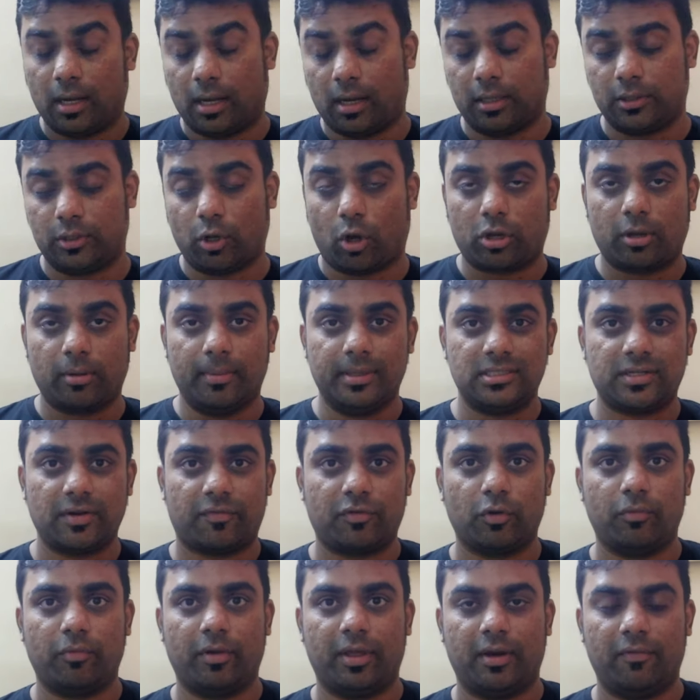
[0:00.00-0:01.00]
documents
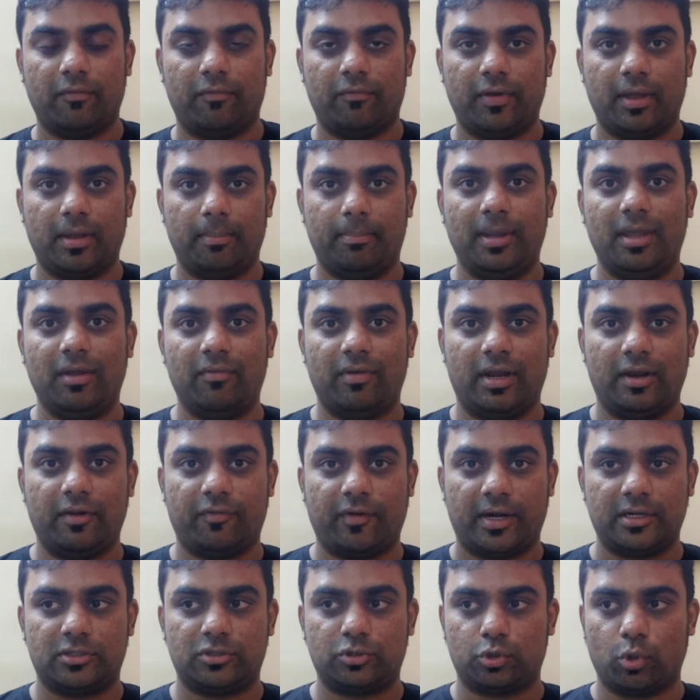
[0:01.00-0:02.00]
have to be
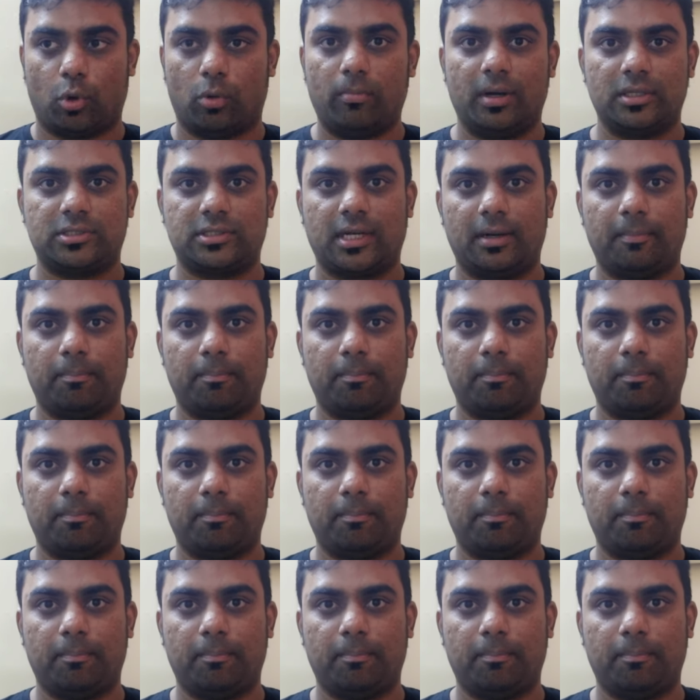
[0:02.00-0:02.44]
verified so much,